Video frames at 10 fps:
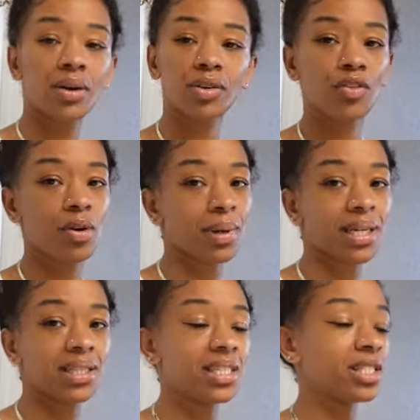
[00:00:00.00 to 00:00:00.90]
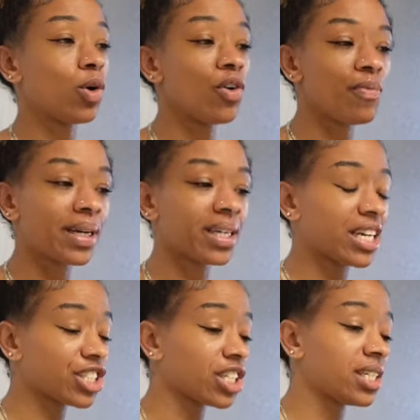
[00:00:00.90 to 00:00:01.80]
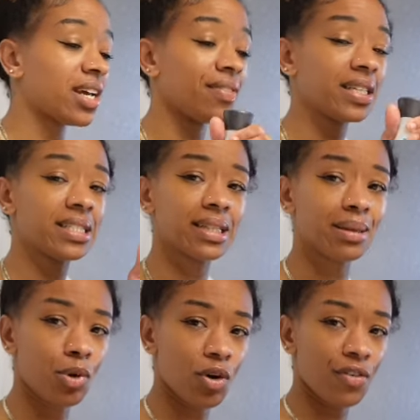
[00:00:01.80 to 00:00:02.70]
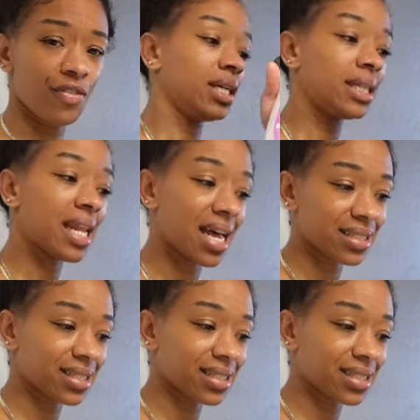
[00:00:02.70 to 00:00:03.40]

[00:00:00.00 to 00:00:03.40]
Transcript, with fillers: I don't know if I'm going to get these off by then. I should have definitely took them off last